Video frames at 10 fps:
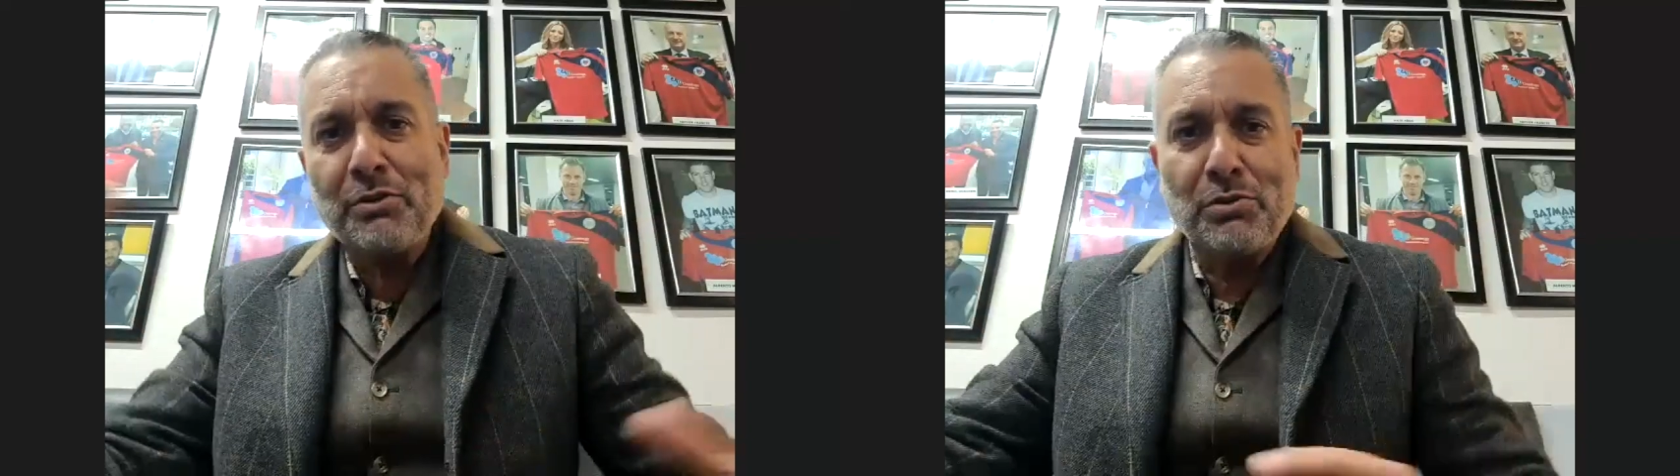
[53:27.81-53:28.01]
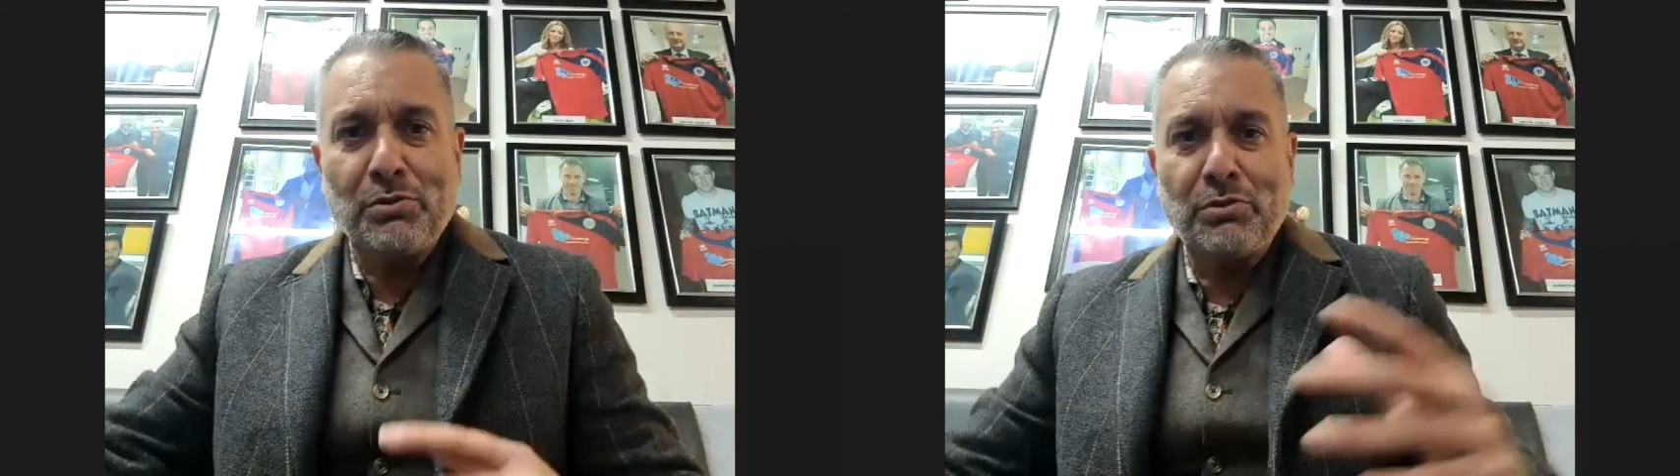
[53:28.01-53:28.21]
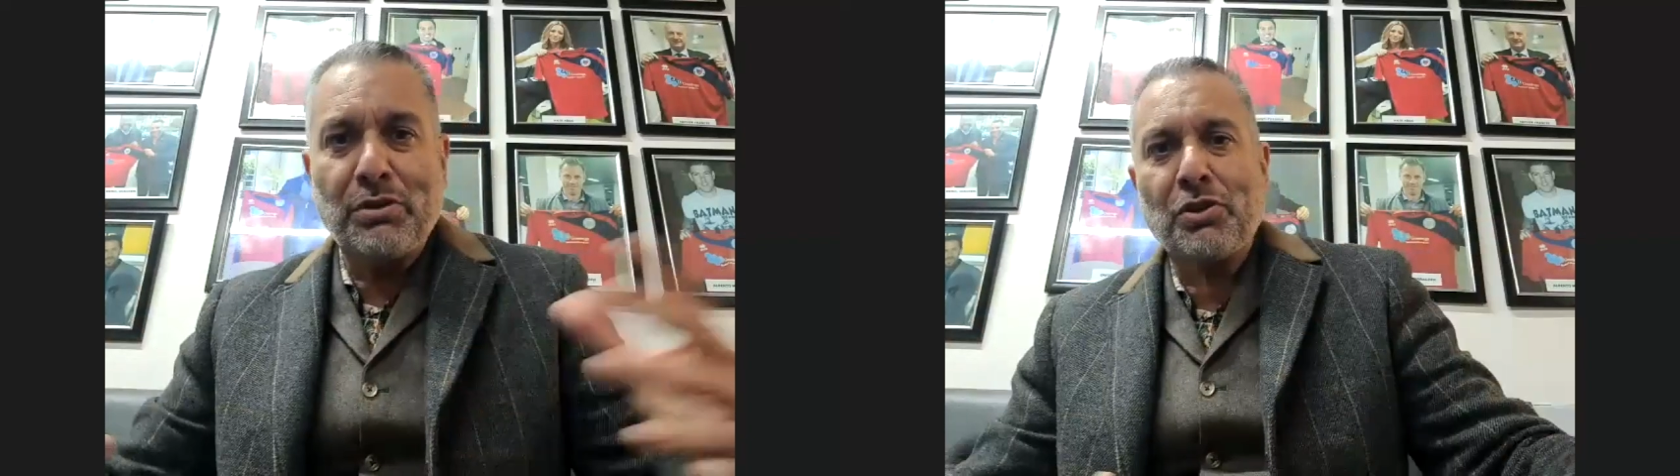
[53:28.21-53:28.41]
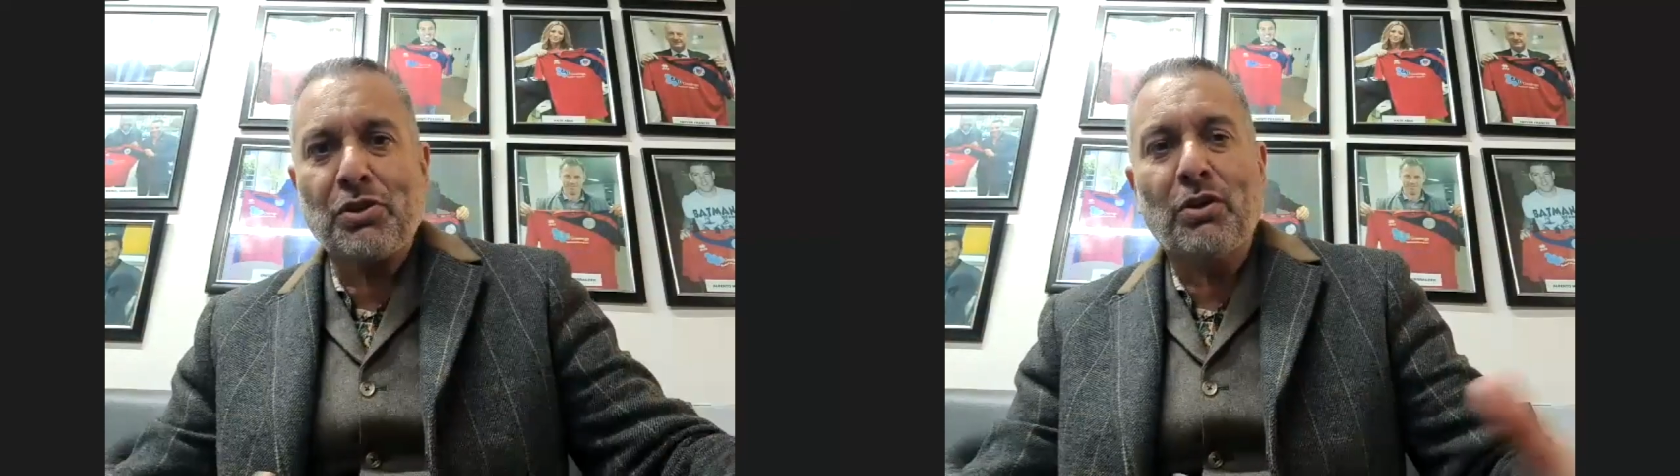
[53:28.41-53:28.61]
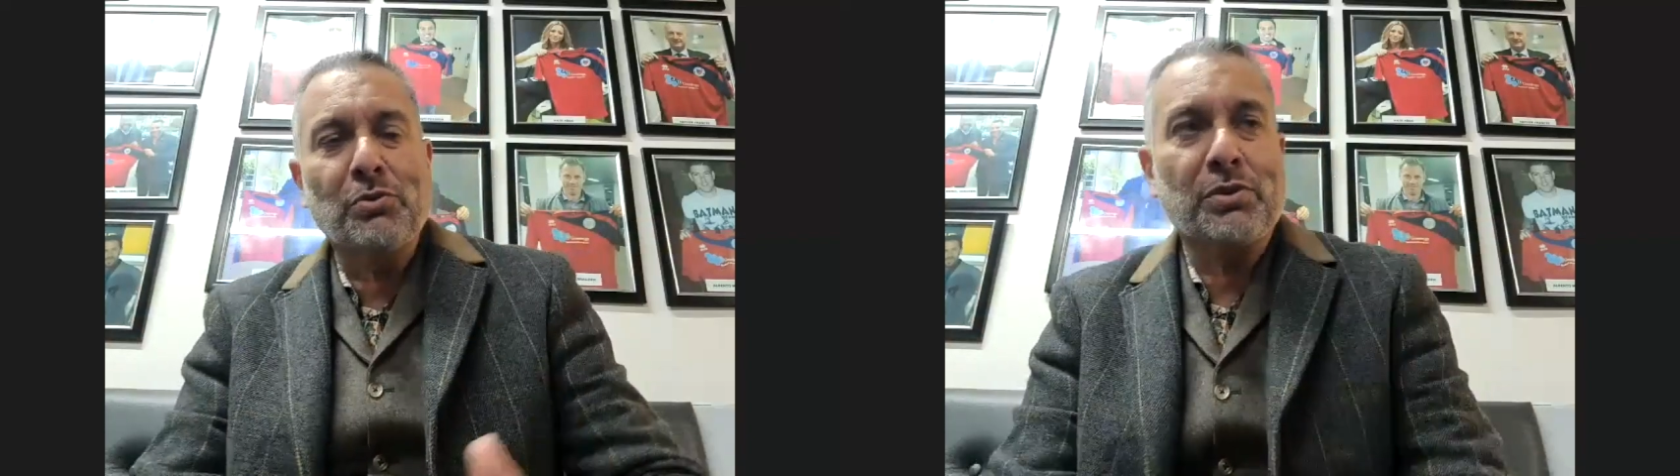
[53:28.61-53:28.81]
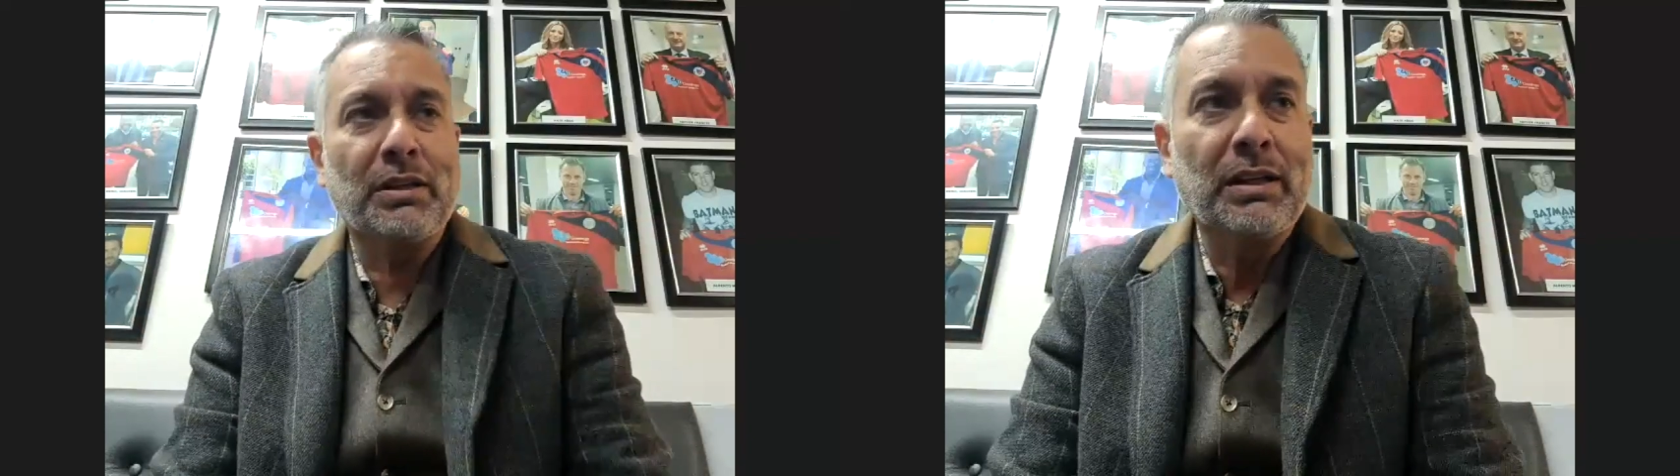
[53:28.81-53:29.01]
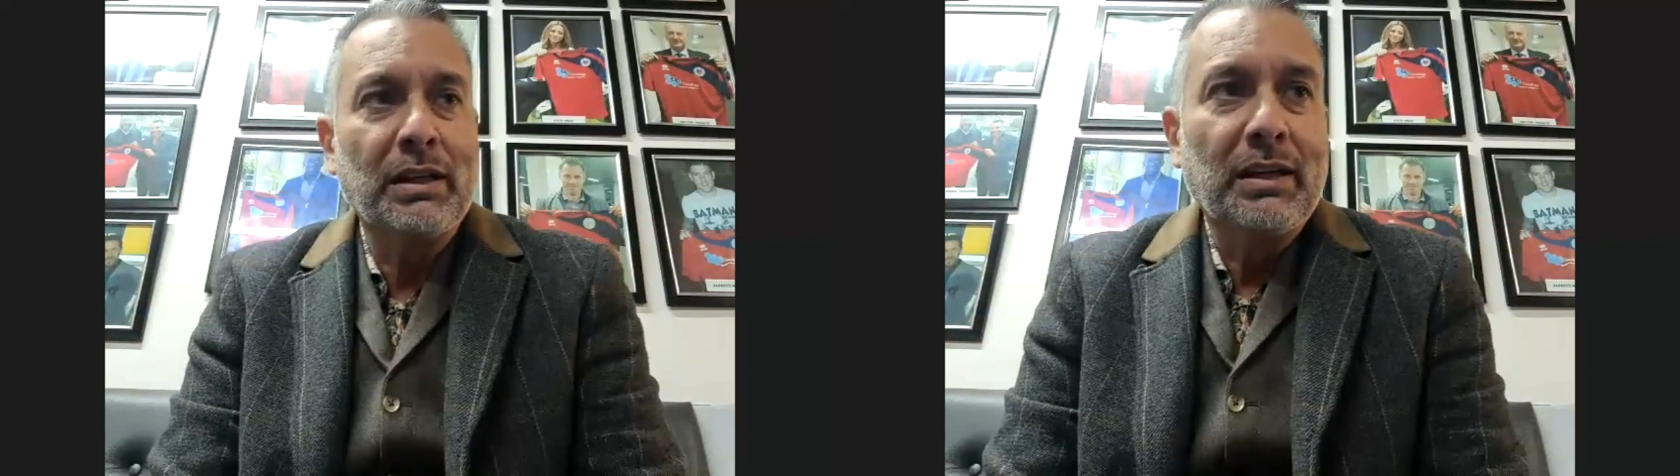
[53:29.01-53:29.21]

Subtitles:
to do the shows, and